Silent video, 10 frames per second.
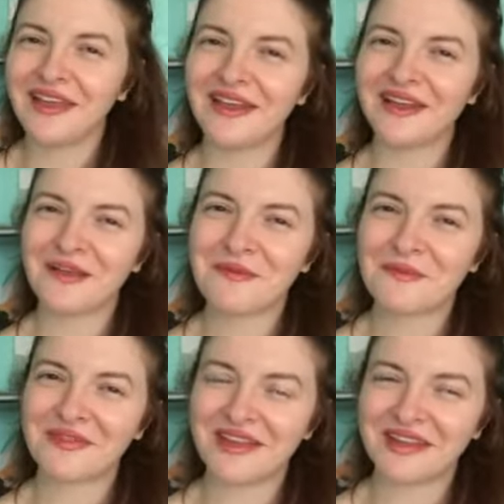but yeah, I hope it
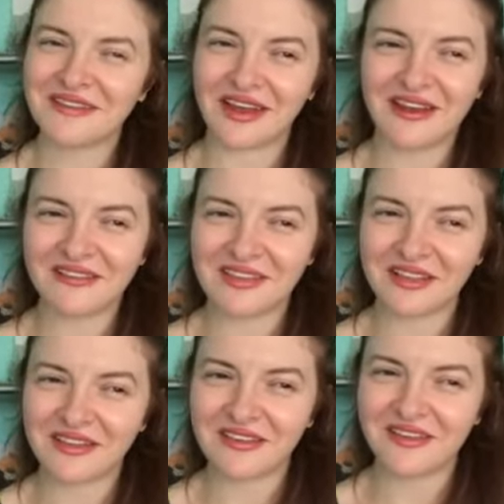was entertaining. I just
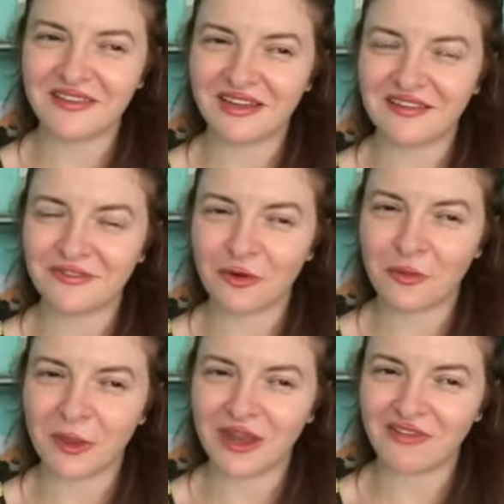had this idea to talk
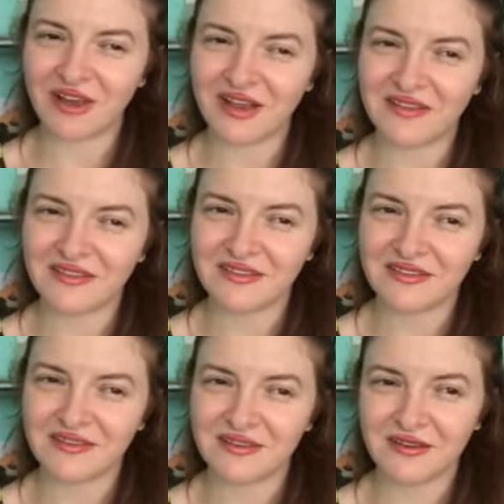about the
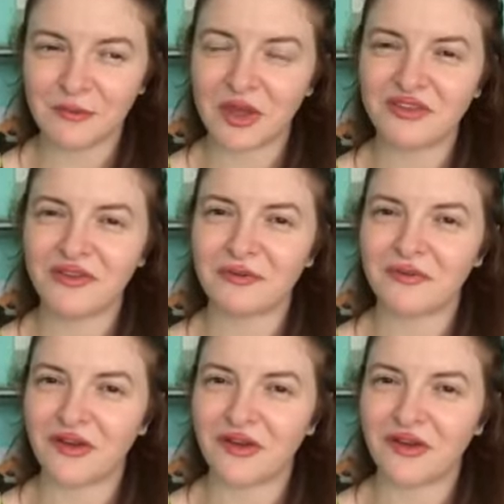dragons. might do it with